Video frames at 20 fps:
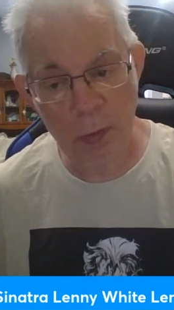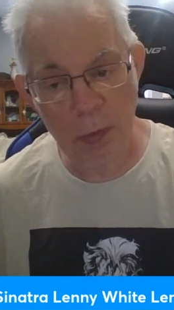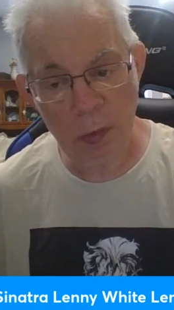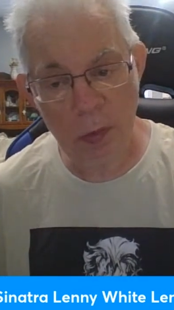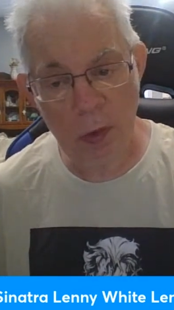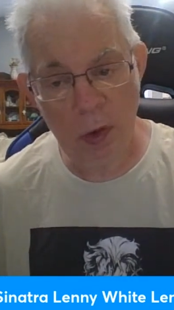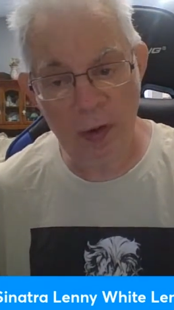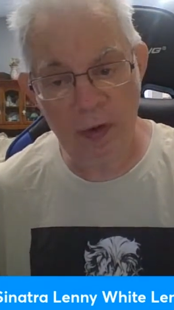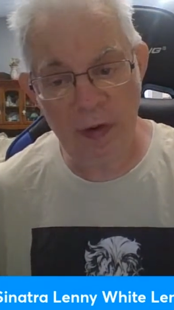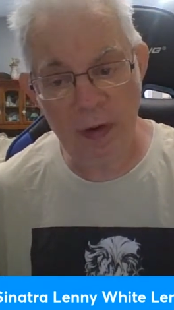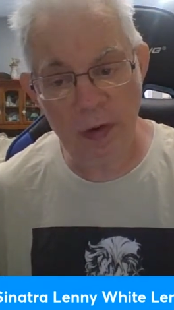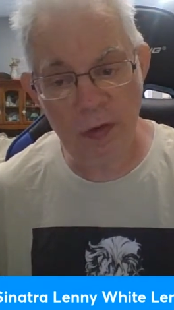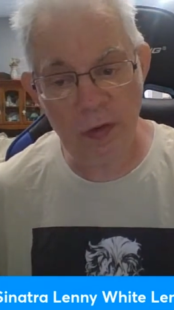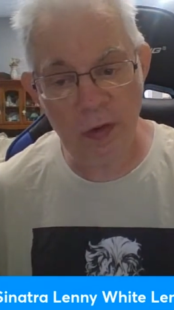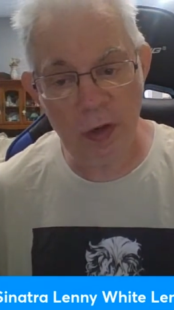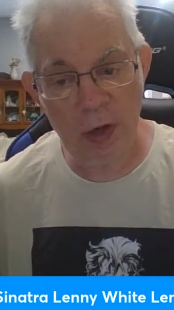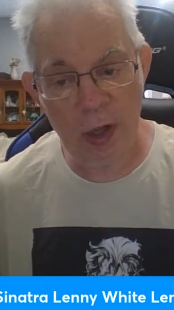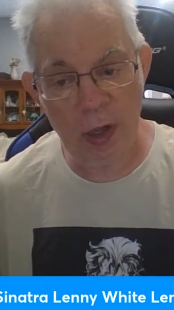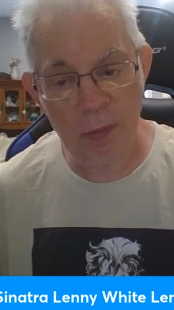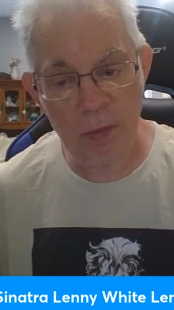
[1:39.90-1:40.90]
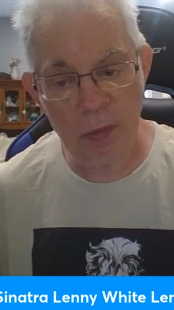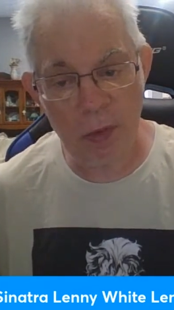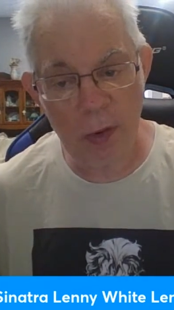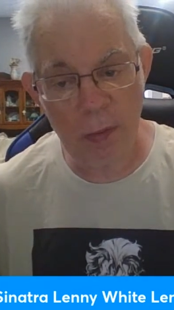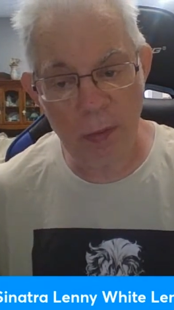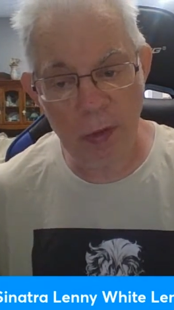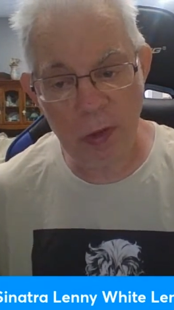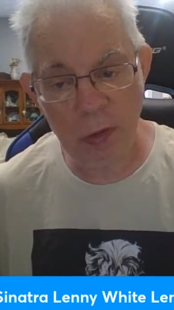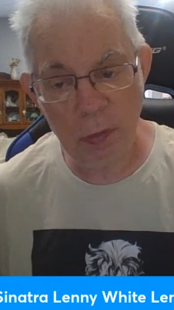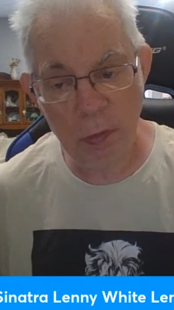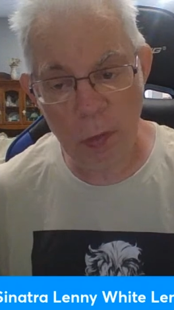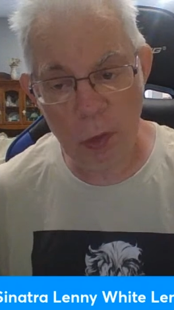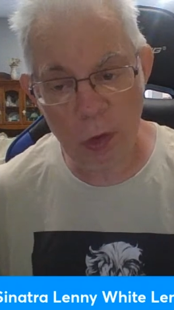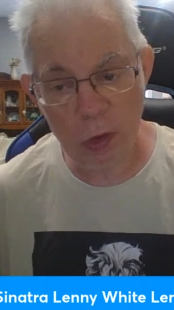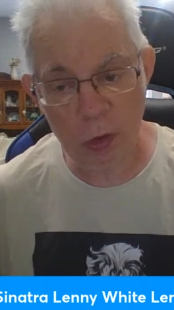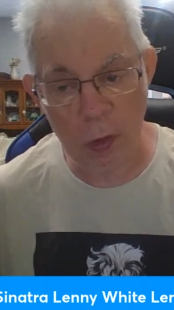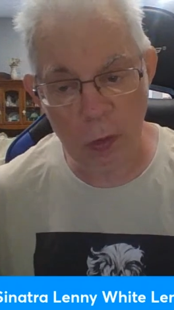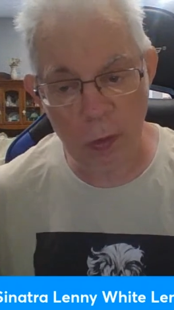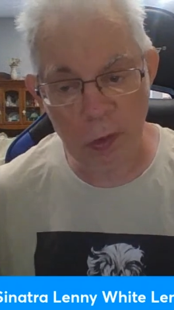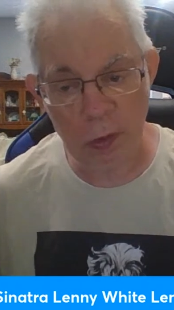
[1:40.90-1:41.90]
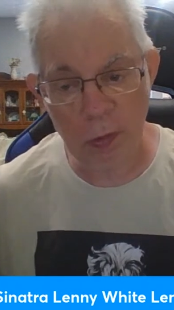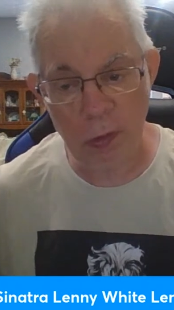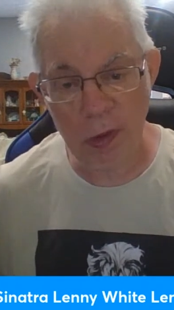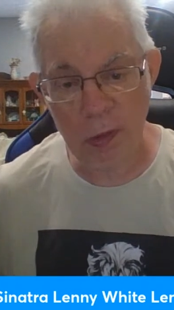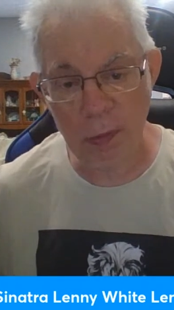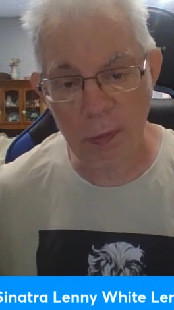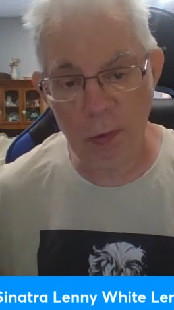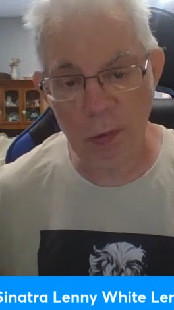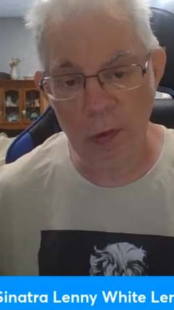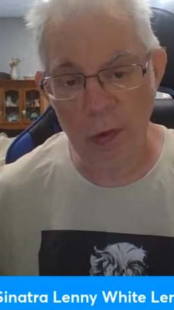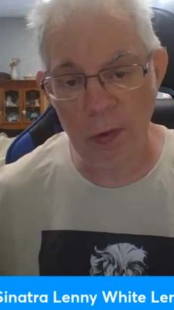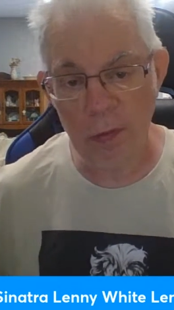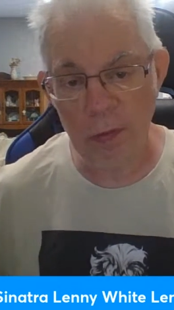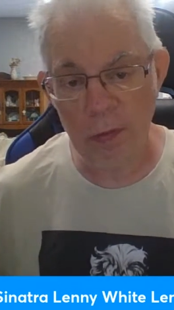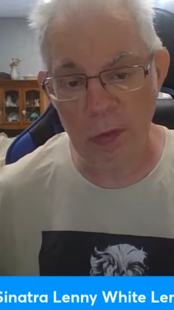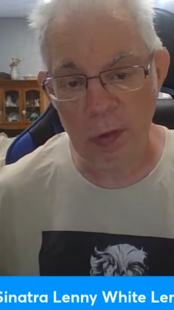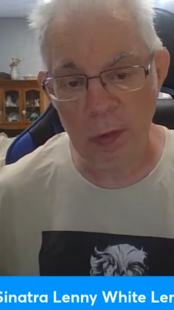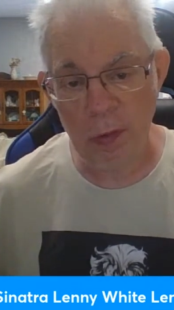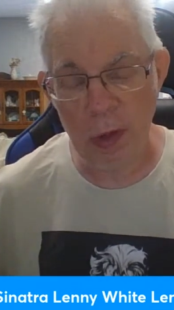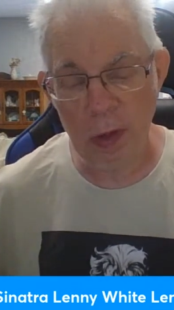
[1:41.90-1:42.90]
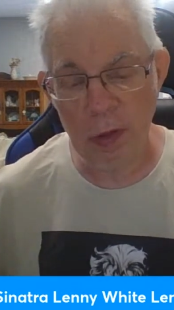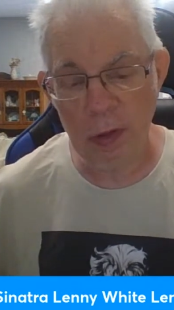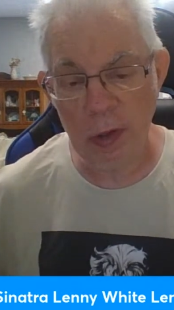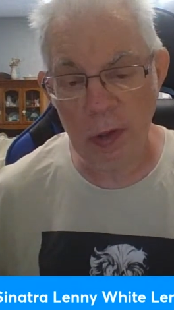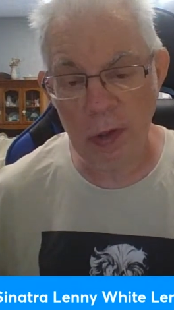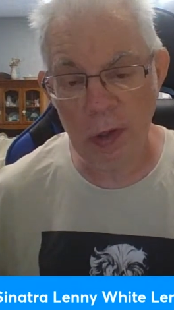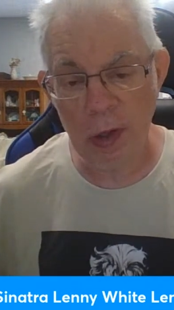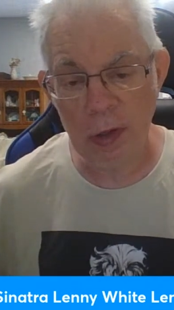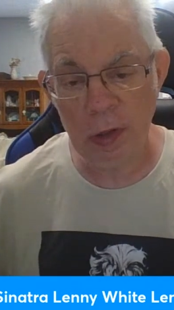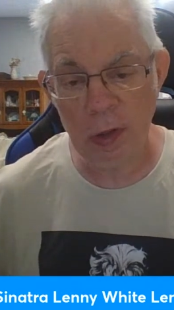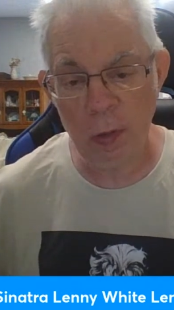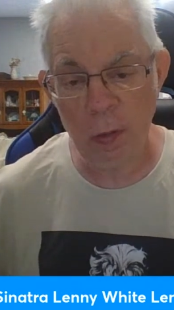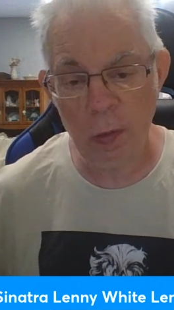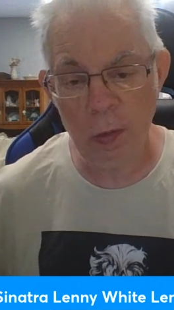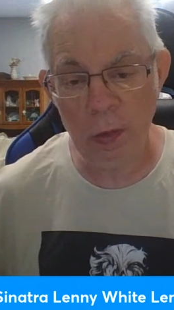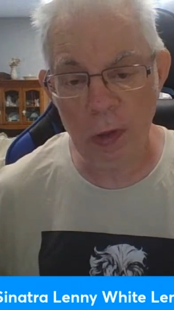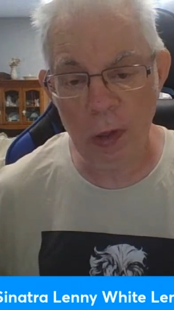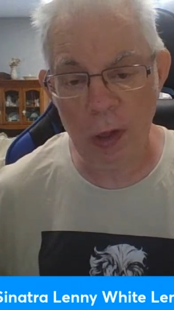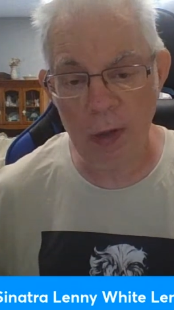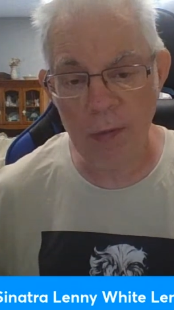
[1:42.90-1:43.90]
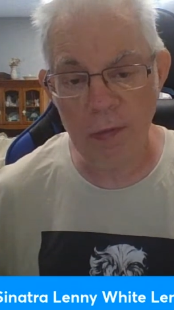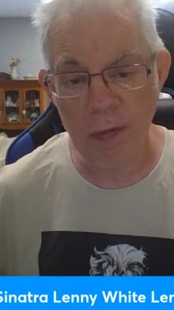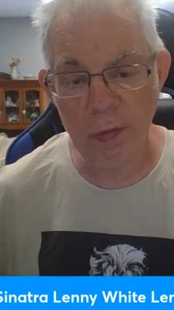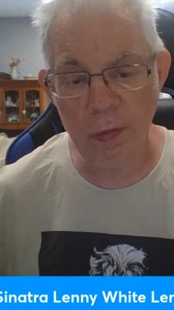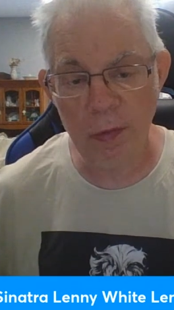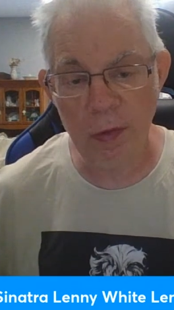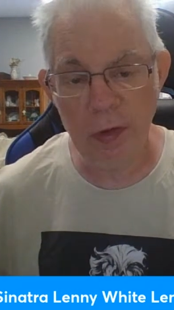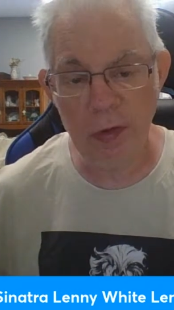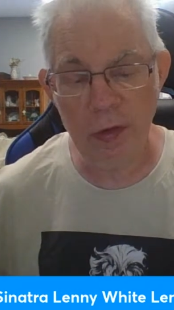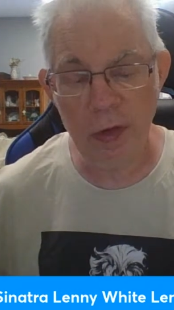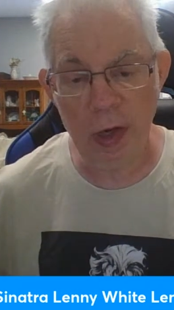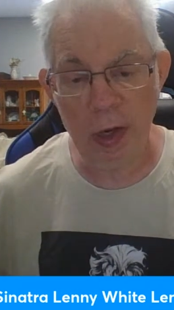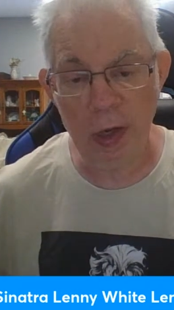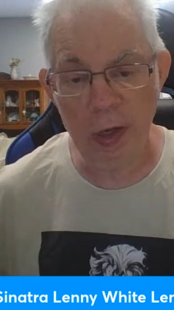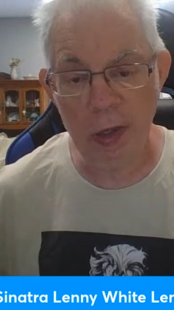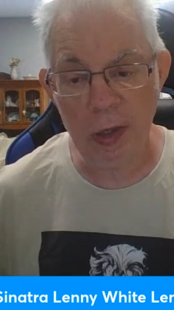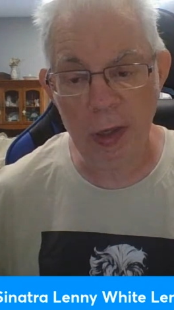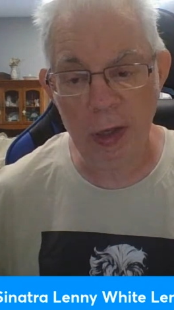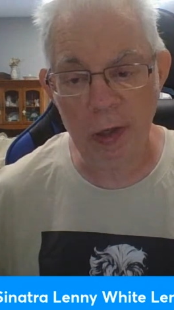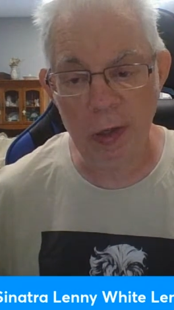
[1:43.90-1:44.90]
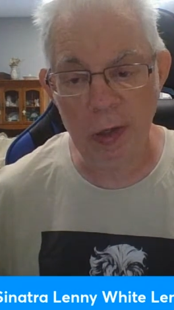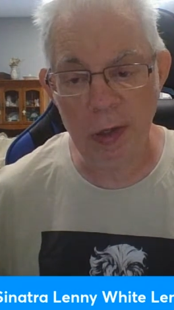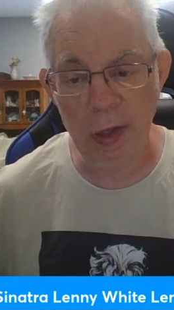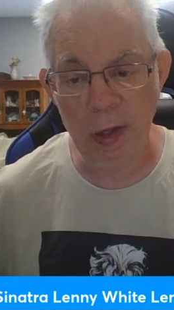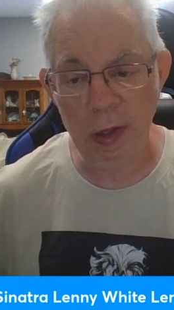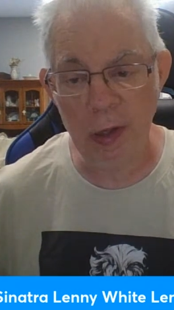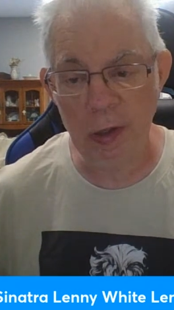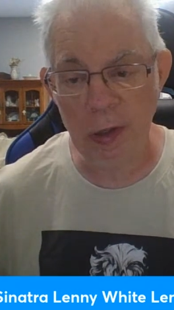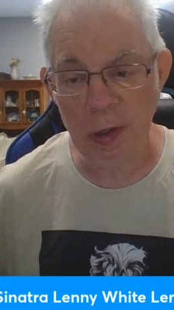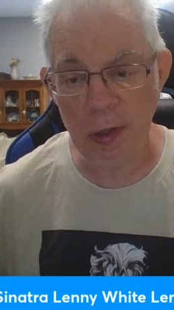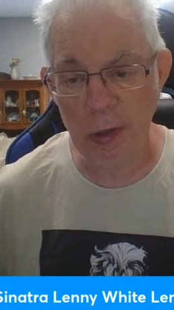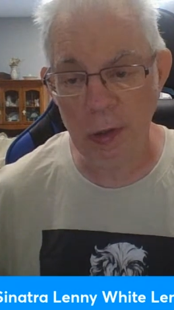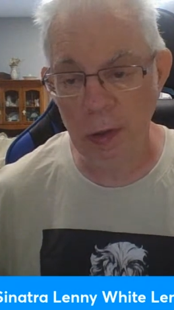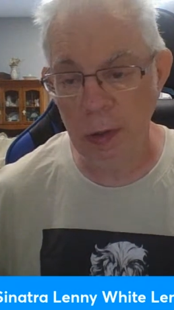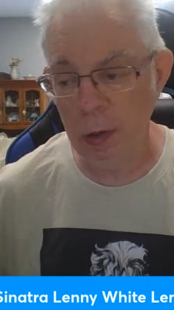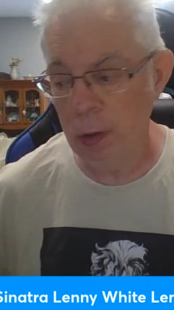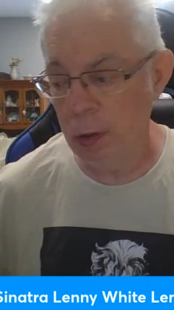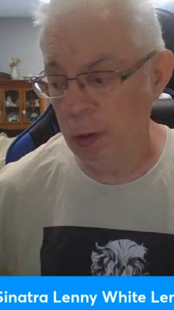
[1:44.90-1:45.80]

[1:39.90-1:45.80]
I'll be watching tonight, probably some more Ghost Whisperer. So I decided to go live at 3 today instead of 6.